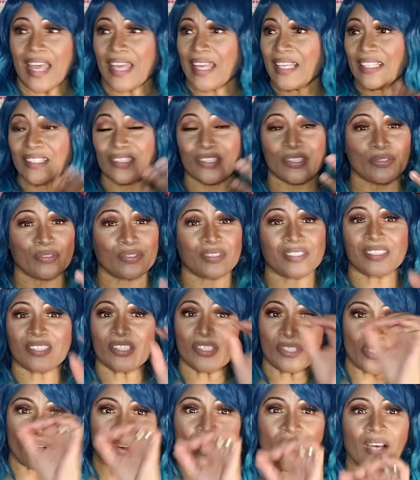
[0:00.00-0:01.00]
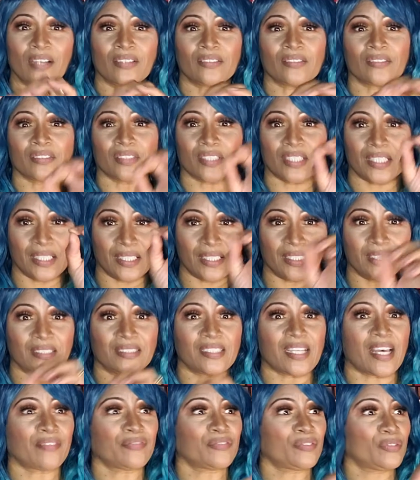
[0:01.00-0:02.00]
Is there, you know how
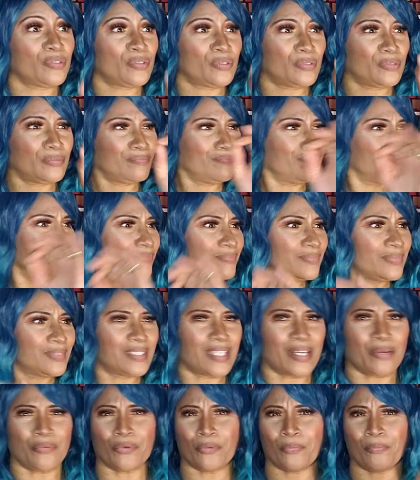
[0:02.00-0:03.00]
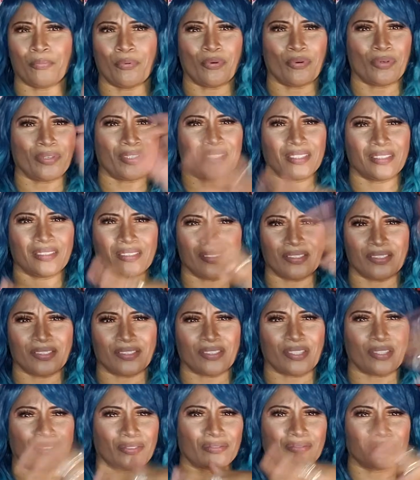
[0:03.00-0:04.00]
kids after that were born in
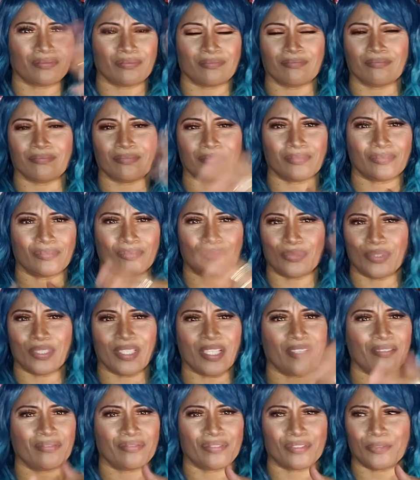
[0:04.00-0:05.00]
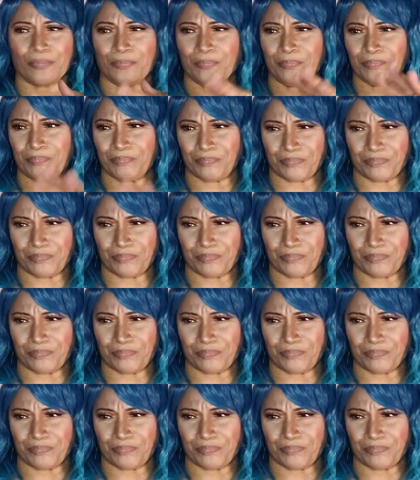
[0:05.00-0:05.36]
certain whatever